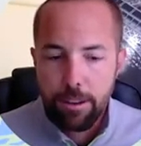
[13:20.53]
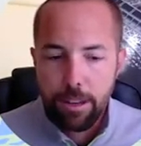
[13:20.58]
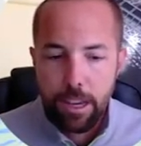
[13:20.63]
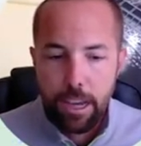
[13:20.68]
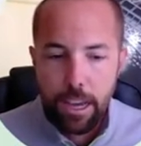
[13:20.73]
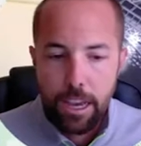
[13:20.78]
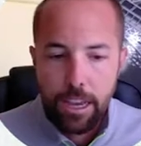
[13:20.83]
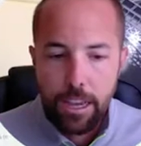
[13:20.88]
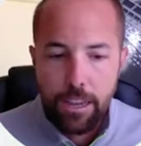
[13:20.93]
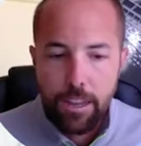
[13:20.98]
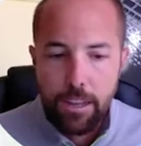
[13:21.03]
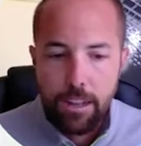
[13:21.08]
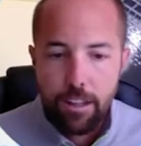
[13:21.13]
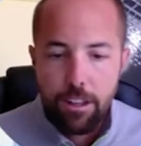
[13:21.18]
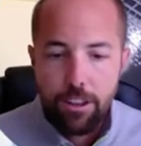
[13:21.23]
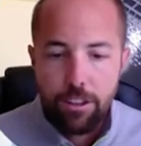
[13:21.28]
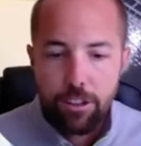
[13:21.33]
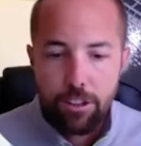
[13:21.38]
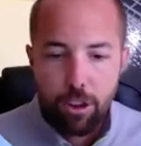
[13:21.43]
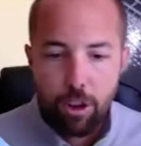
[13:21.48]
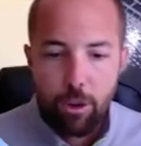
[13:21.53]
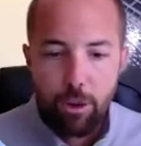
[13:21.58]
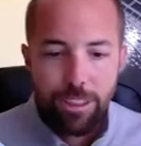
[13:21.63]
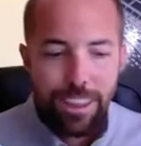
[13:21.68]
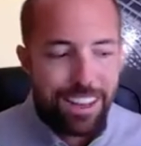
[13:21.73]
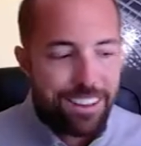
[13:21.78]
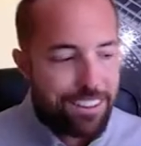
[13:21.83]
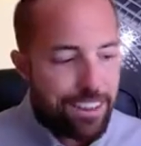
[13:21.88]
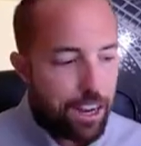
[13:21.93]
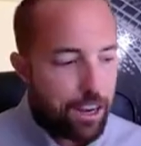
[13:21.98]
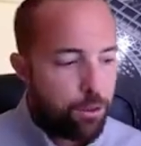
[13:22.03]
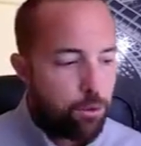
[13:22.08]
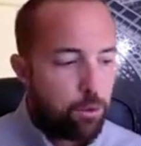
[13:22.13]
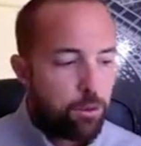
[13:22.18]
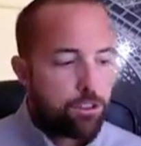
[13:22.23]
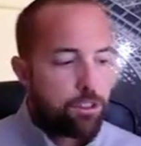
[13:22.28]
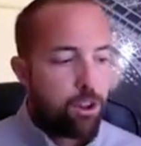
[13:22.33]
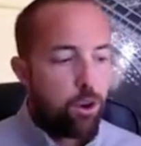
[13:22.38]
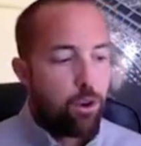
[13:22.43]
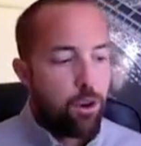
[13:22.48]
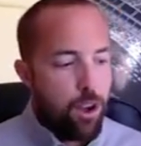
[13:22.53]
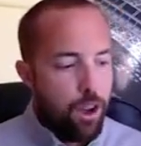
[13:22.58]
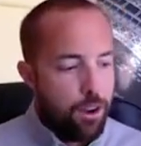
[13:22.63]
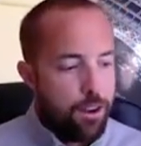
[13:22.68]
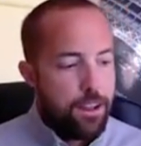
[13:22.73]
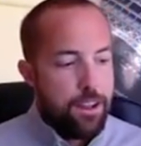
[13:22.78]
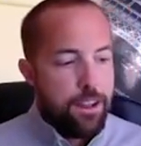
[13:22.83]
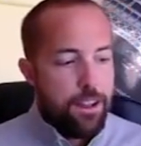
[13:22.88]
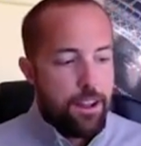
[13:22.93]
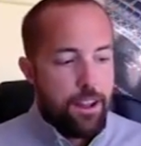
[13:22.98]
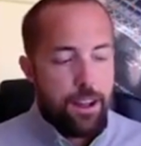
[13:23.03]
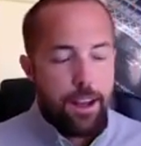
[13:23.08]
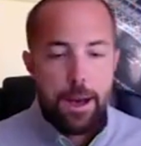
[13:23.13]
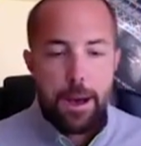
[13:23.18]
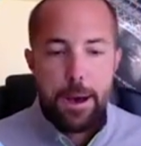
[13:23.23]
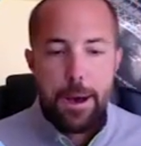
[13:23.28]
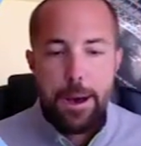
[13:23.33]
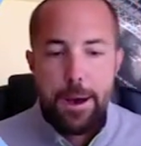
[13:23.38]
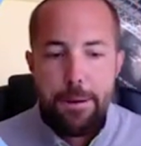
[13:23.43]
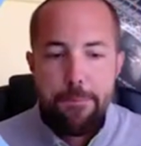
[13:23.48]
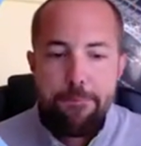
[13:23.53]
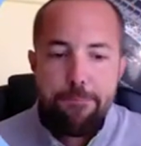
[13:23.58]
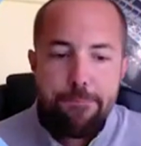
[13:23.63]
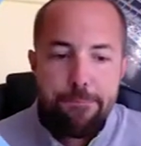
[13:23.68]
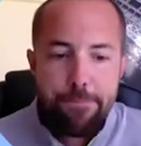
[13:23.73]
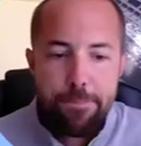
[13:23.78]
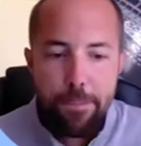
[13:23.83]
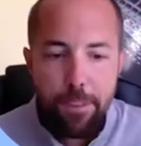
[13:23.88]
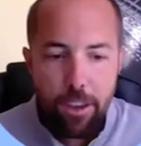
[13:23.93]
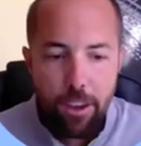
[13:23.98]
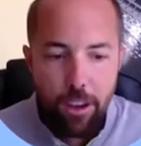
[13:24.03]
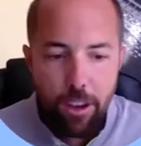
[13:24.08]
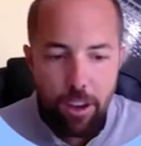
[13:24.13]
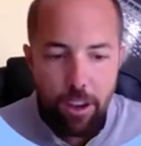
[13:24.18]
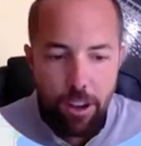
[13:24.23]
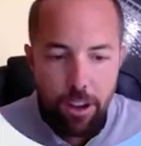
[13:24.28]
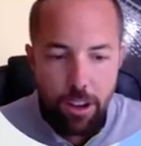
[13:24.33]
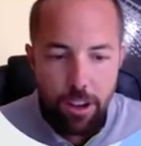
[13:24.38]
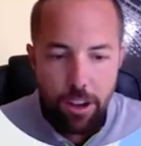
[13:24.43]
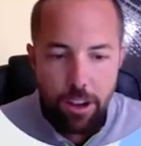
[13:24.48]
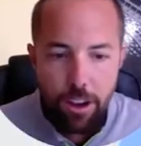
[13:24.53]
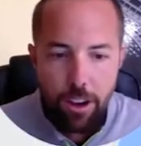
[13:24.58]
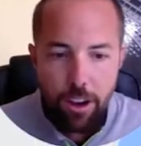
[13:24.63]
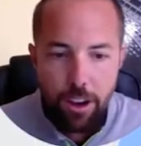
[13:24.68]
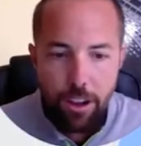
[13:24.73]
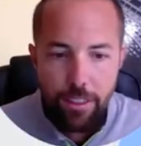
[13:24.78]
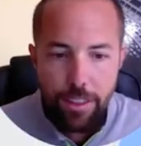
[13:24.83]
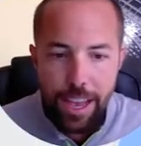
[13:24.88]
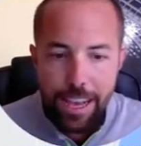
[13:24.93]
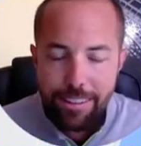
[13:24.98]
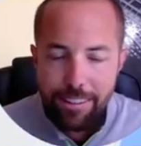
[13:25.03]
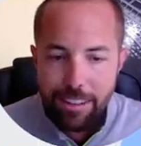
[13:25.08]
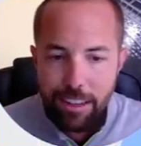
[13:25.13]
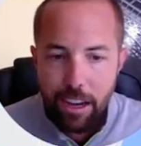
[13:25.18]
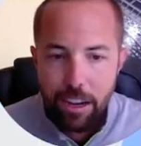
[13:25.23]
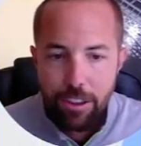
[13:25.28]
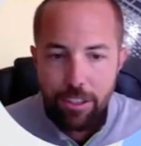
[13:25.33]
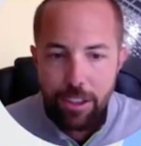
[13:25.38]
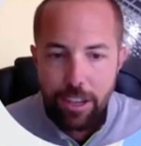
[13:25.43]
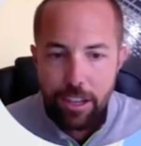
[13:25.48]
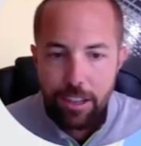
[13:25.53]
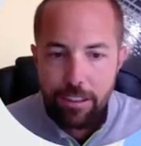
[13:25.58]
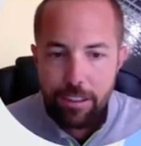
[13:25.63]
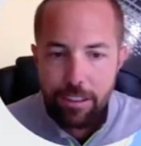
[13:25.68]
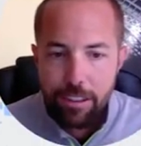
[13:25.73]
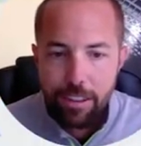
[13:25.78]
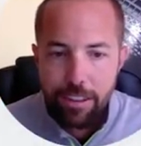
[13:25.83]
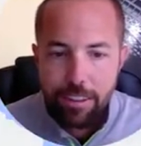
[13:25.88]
Okay, so that's kind of what's going on um, on on that side of things.